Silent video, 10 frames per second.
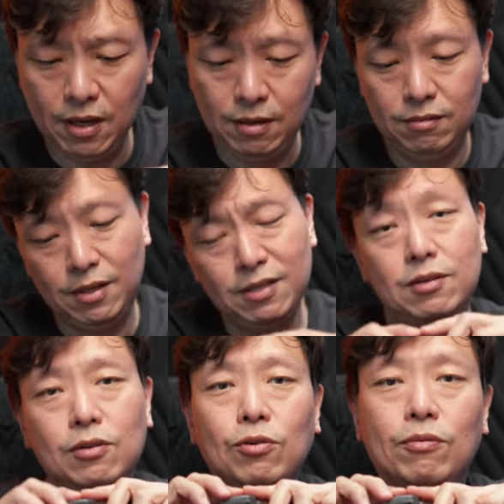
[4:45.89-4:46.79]
It
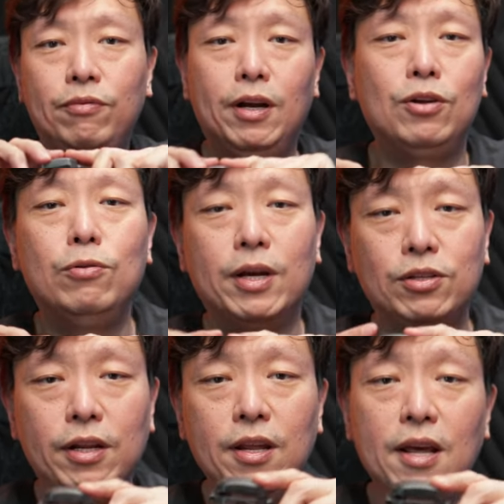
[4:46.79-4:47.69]
does look very cool,
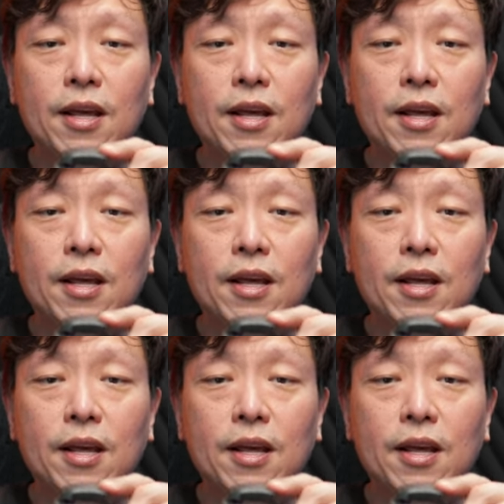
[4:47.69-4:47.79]
actually.